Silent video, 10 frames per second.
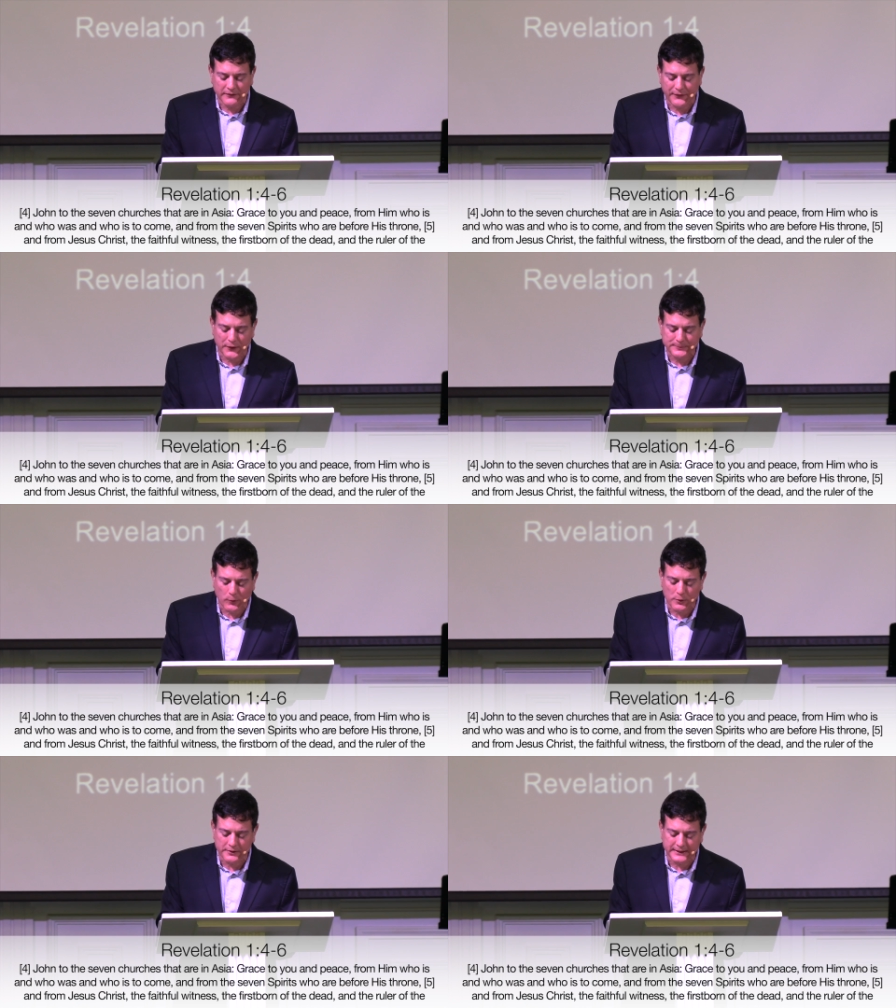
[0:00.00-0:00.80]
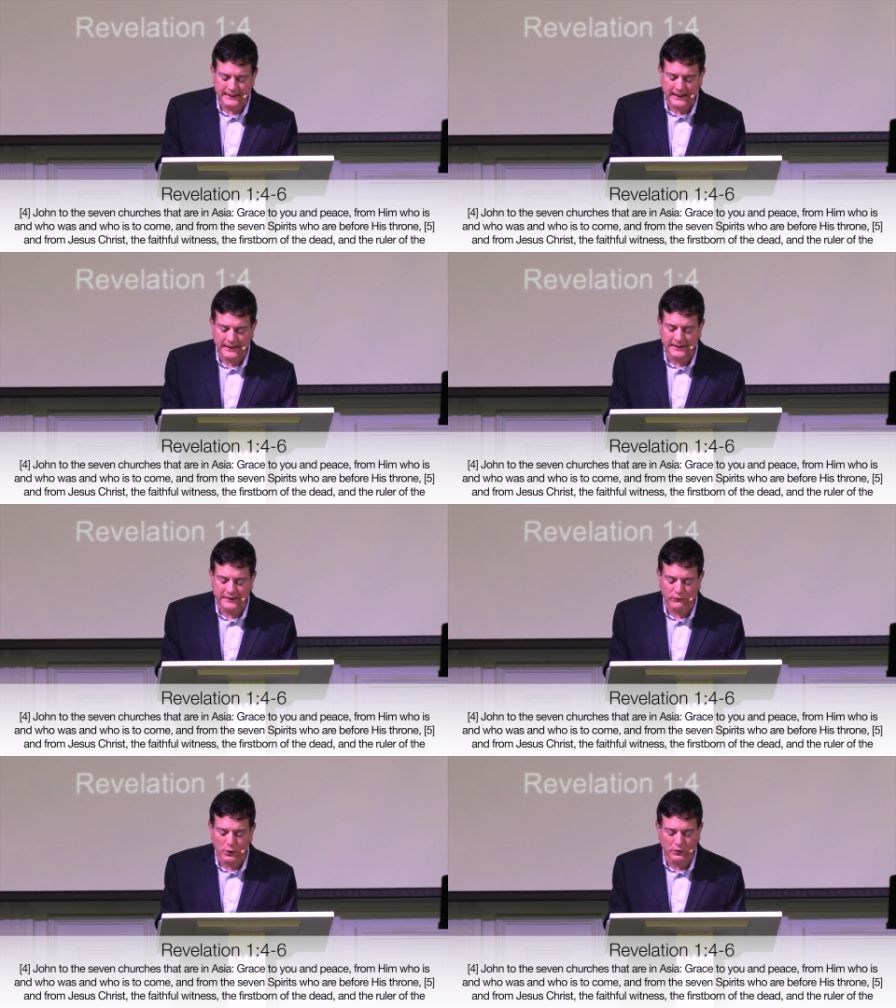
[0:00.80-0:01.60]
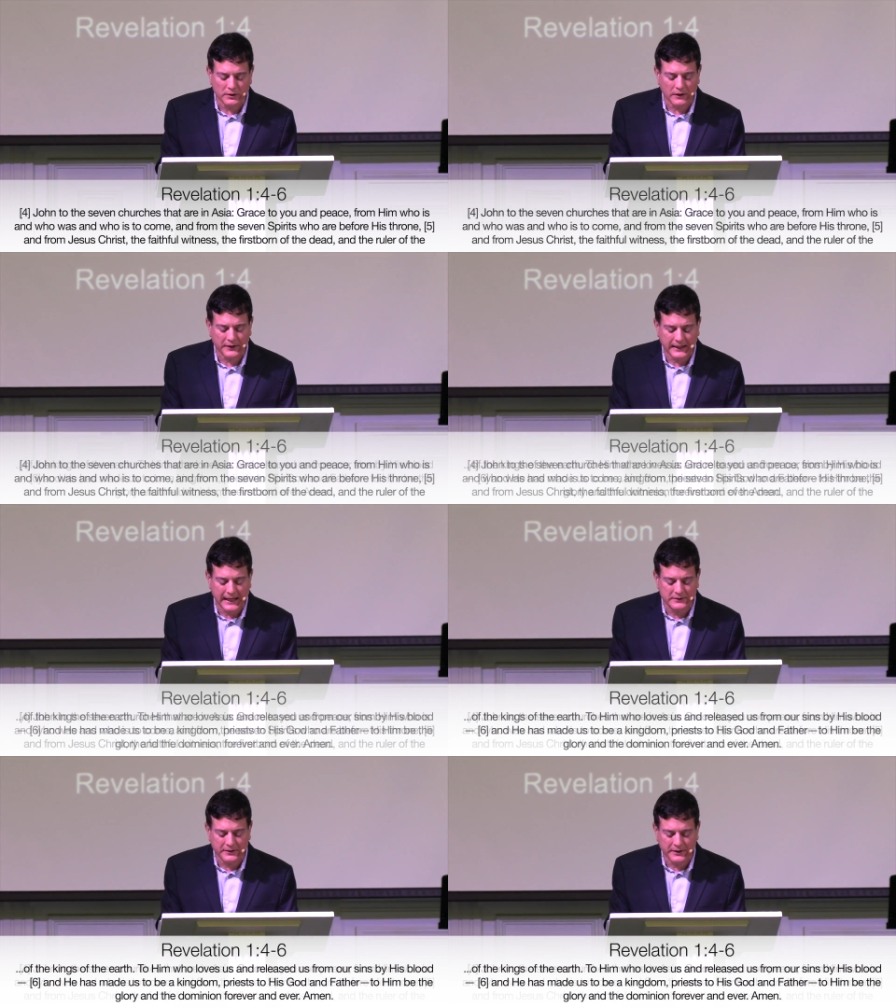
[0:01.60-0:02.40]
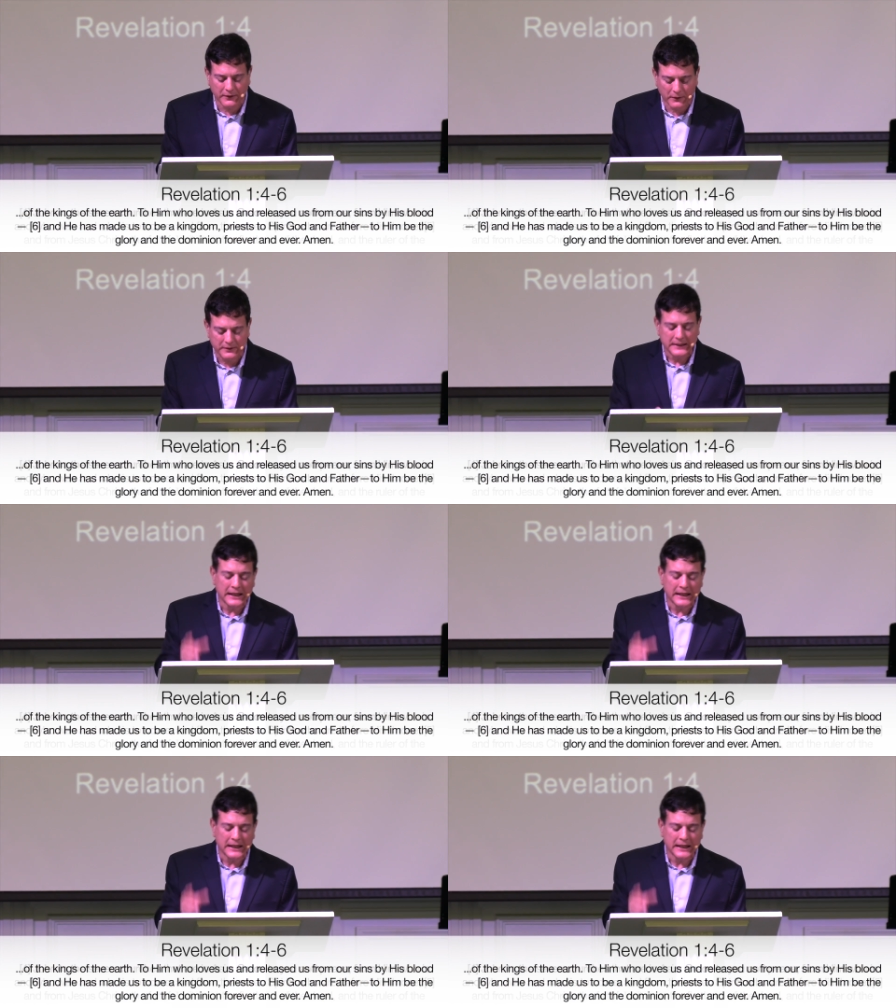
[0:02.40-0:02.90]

the firstborn of the dead, and the ruler of the kings of the earth.